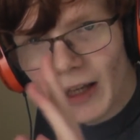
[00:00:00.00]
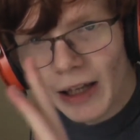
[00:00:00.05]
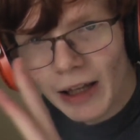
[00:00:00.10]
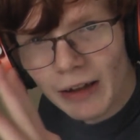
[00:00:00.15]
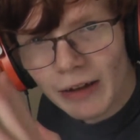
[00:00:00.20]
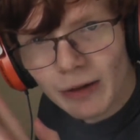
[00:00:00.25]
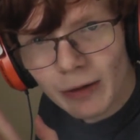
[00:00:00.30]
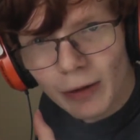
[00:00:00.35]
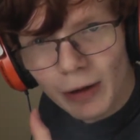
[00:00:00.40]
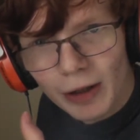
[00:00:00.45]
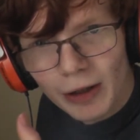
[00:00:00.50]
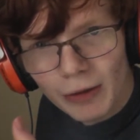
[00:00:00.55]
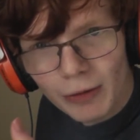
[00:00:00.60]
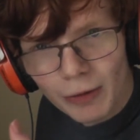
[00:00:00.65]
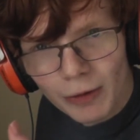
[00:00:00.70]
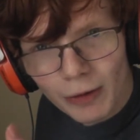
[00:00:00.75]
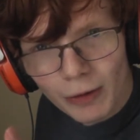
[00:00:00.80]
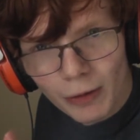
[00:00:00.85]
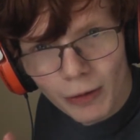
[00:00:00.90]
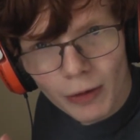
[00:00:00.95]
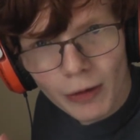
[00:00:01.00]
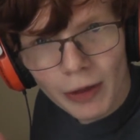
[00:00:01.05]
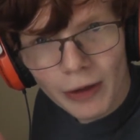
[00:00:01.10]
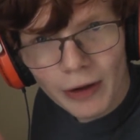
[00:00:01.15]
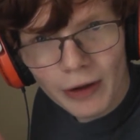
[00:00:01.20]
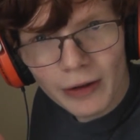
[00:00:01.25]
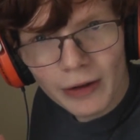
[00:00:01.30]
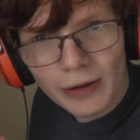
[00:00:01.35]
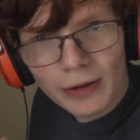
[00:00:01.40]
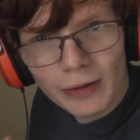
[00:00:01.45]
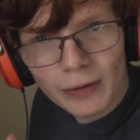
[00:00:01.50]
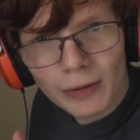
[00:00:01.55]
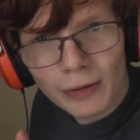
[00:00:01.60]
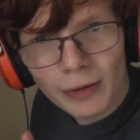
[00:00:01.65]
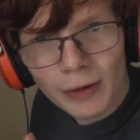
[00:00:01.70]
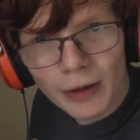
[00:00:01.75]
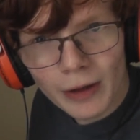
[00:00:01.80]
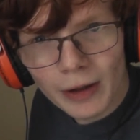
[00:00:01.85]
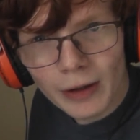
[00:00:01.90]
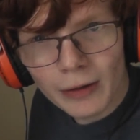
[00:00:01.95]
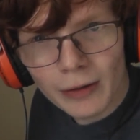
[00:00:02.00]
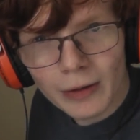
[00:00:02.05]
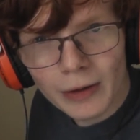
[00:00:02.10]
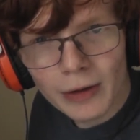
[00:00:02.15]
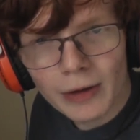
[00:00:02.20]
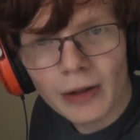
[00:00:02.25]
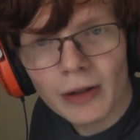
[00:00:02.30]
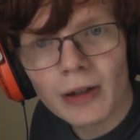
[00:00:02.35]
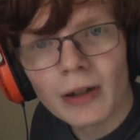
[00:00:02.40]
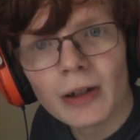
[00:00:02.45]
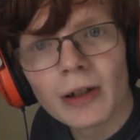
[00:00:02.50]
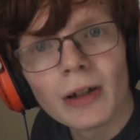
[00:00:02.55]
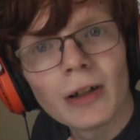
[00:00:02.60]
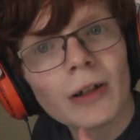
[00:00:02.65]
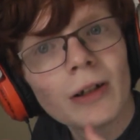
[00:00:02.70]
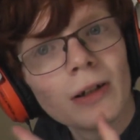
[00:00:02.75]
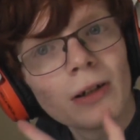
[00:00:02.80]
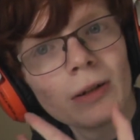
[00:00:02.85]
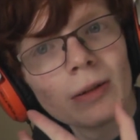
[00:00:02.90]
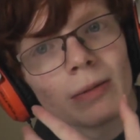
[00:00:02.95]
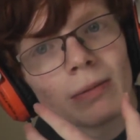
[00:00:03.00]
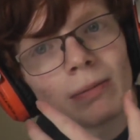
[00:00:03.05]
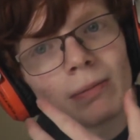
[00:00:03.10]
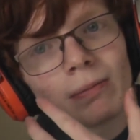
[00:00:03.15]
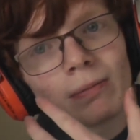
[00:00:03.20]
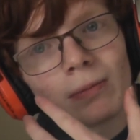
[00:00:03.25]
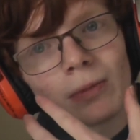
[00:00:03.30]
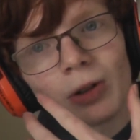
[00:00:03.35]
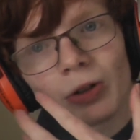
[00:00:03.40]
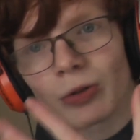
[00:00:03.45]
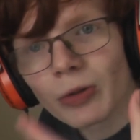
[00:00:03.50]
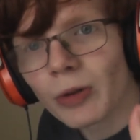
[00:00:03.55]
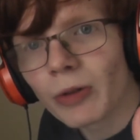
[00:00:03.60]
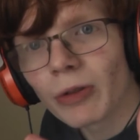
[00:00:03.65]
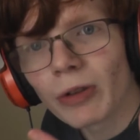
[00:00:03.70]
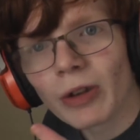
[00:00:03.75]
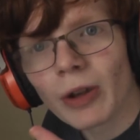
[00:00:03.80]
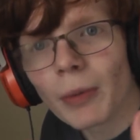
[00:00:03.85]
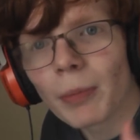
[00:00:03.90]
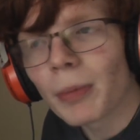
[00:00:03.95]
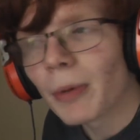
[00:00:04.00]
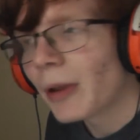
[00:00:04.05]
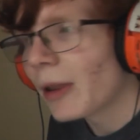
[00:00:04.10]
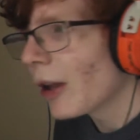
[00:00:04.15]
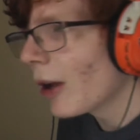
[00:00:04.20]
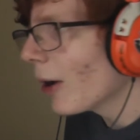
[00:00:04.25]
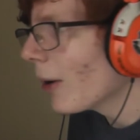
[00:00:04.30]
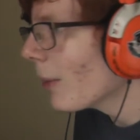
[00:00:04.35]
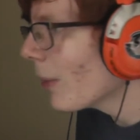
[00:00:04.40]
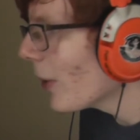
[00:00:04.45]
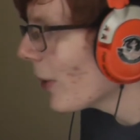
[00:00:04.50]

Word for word: so I can record this without screwing something up.